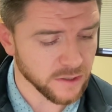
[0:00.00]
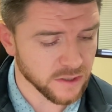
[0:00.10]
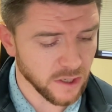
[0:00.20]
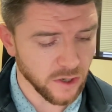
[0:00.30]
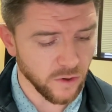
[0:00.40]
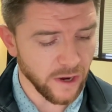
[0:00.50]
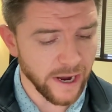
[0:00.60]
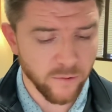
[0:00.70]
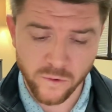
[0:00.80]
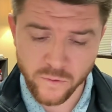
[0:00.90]
So
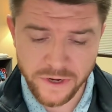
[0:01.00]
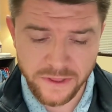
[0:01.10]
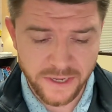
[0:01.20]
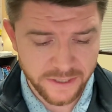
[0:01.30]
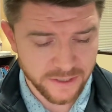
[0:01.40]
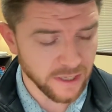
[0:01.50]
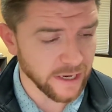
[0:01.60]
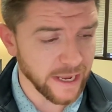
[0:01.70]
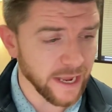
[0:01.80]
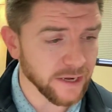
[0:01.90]
I will read this
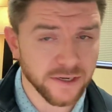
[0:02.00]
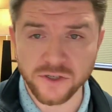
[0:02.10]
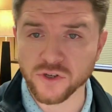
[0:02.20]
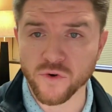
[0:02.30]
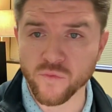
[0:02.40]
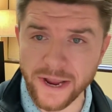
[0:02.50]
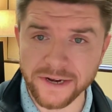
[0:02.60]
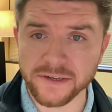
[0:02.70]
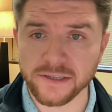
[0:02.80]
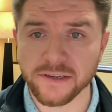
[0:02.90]
again
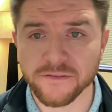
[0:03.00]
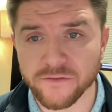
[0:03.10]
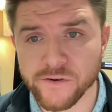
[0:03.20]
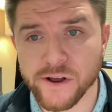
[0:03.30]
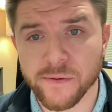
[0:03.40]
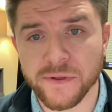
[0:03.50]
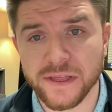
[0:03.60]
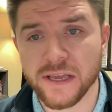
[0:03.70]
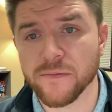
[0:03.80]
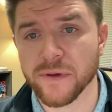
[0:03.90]
directly from
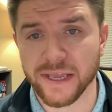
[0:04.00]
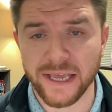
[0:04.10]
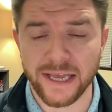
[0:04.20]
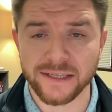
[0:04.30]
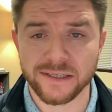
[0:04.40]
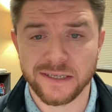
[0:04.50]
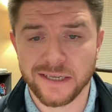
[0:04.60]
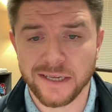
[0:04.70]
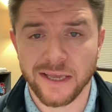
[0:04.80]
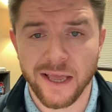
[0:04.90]
the
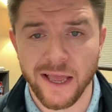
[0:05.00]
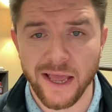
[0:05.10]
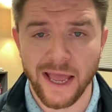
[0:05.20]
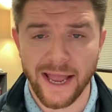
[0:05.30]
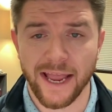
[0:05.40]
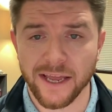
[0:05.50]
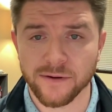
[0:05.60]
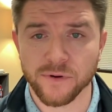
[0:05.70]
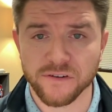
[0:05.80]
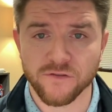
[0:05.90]
McKenzie
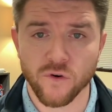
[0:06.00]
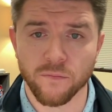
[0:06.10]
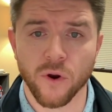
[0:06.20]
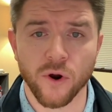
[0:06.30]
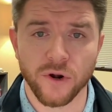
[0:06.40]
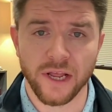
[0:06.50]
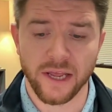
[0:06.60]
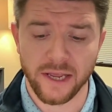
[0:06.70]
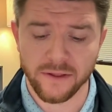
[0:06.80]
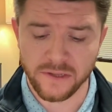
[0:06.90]
handbook for Part
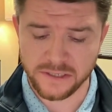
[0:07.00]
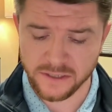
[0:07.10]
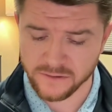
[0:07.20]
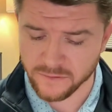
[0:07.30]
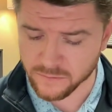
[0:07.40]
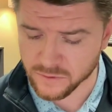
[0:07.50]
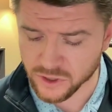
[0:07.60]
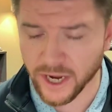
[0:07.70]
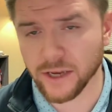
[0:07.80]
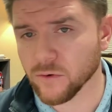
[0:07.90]
A. This is from
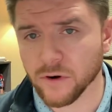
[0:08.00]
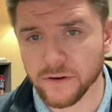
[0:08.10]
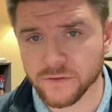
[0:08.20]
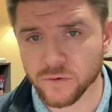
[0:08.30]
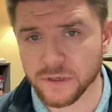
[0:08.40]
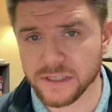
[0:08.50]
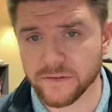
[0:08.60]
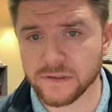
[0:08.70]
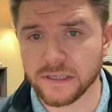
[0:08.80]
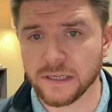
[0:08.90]
January of
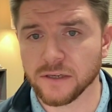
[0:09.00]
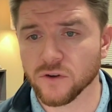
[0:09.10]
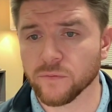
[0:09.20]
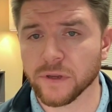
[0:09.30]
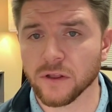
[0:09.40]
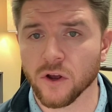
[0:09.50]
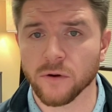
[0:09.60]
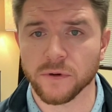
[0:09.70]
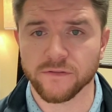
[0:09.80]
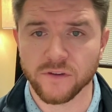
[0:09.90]
2017. Don't be
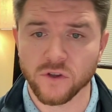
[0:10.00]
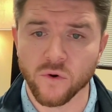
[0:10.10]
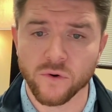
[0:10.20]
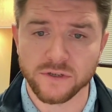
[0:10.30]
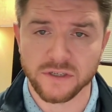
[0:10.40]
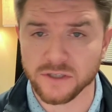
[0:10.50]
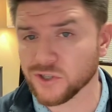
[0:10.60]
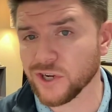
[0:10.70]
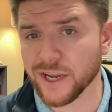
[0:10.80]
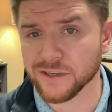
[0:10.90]
alarmed if yours has
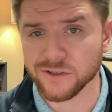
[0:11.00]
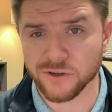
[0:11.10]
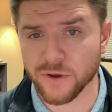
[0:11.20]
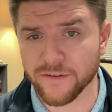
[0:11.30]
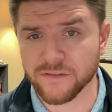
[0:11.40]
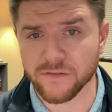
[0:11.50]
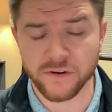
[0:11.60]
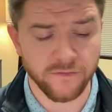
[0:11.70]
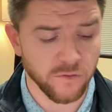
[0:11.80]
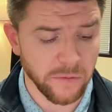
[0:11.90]
changed or you have
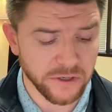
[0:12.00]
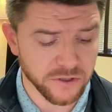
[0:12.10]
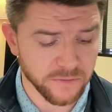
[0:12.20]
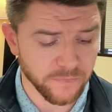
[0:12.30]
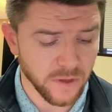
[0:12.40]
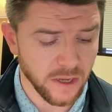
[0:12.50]
different information.